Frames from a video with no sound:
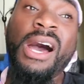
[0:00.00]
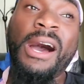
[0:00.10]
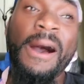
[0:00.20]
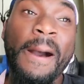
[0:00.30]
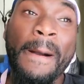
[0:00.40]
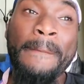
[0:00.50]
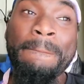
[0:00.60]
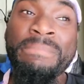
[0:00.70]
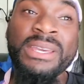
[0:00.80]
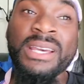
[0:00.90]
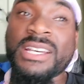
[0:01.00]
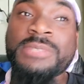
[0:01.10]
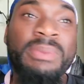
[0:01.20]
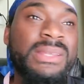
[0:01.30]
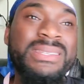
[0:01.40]
um,
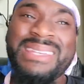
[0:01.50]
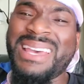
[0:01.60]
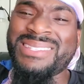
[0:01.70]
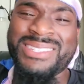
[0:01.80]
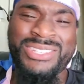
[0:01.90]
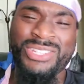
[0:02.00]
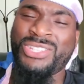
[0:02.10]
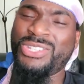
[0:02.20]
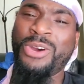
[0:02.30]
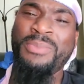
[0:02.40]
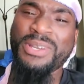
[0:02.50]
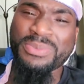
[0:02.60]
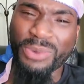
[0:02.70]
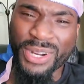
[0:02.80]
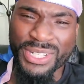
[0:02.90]
because bts is just so
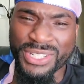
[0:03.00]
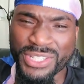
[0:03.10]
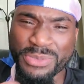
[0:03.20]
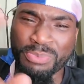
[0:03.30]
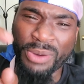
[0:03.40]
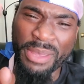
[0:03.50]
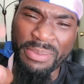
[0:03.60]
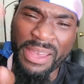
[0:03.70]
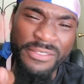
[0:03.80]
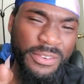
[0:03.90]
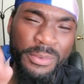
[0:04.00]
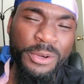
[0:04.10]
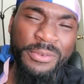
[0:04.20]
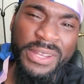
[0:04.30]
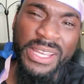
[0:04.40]
much more than just a boy band from
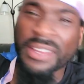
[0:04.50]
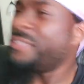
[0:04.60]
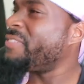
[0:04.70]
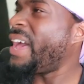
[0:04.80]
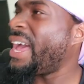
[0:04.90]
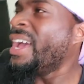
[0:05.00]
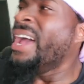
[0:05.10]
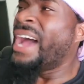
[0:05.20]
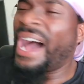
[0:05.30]
korea in fact